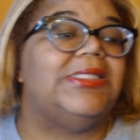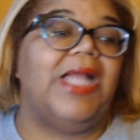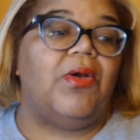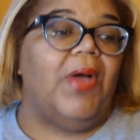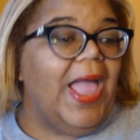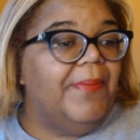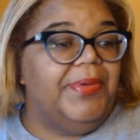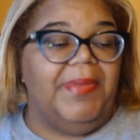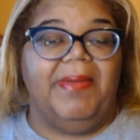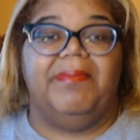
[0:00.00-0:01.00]
not going to
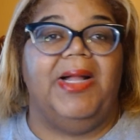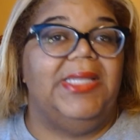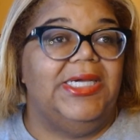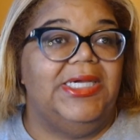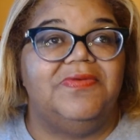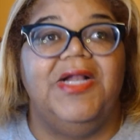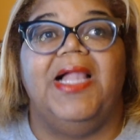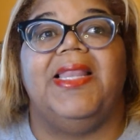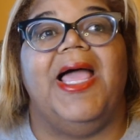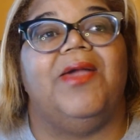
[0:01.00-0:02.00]
happen, my, my love.
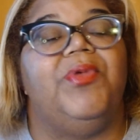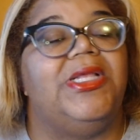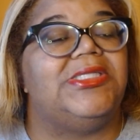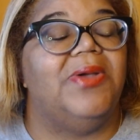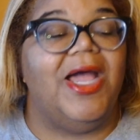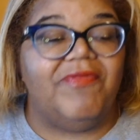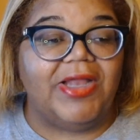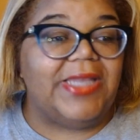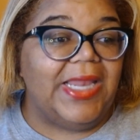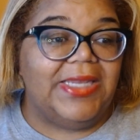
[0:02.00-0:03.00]
Like, we can still have our
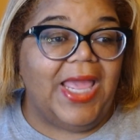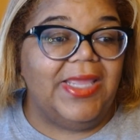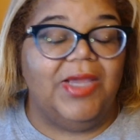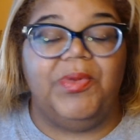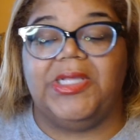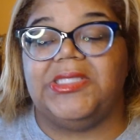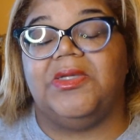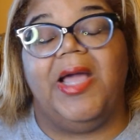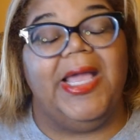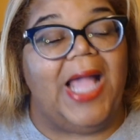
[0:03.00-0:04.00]
date night and we can
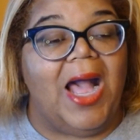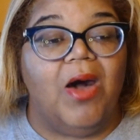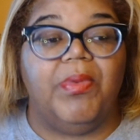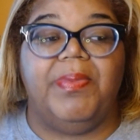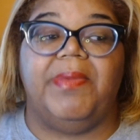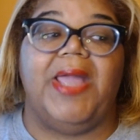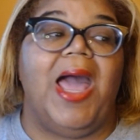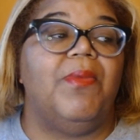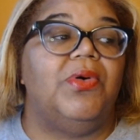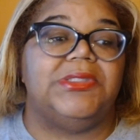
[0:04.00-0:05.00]
still hang out, but baby,
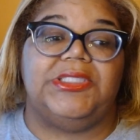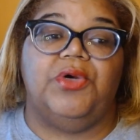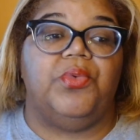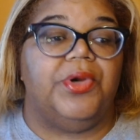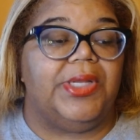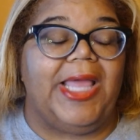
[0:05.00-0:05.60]
I'm going to still work.